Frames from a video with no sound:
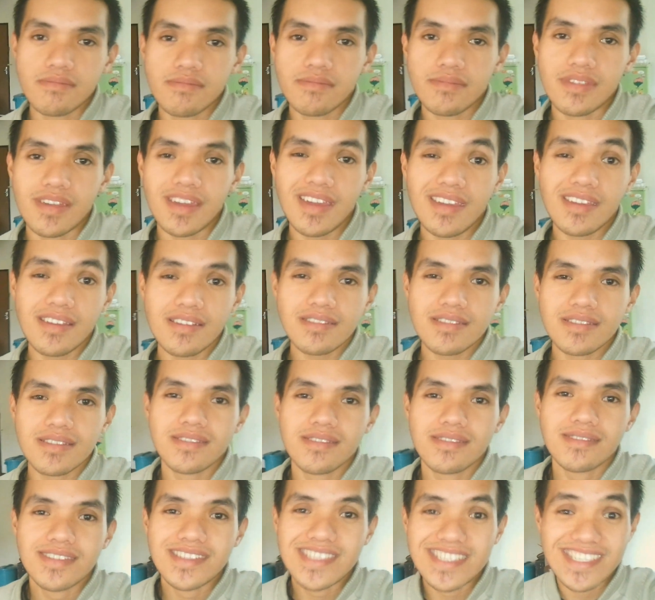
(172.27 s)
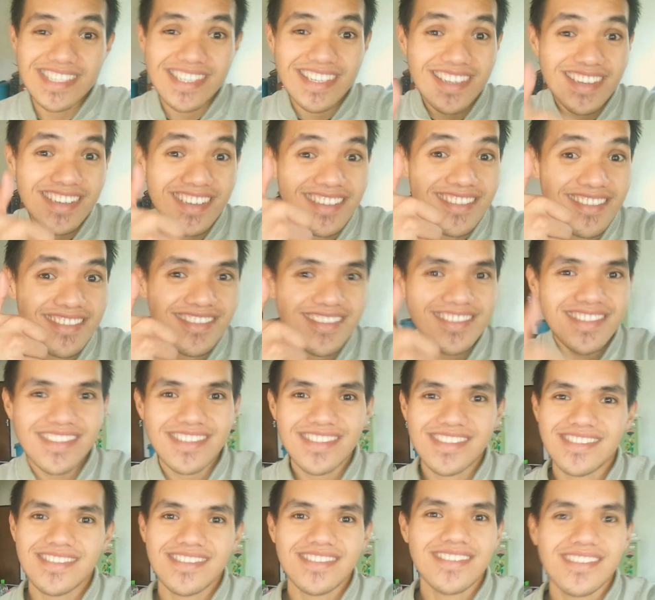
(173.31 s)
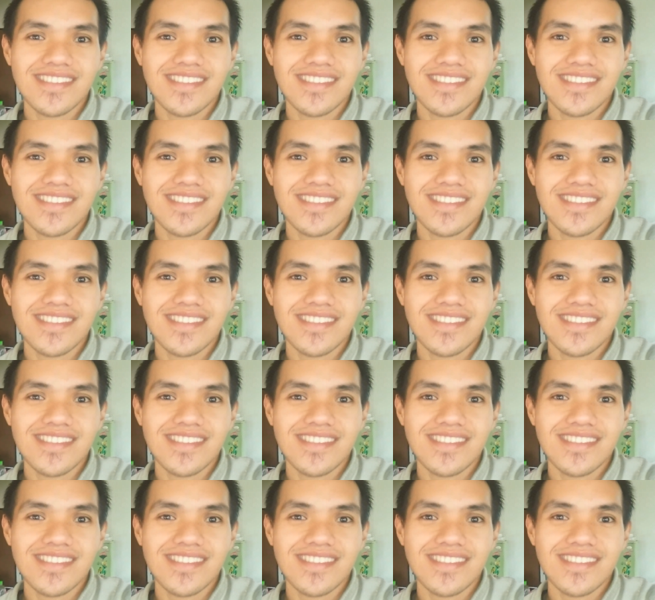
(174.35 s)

Thanks. Cheers.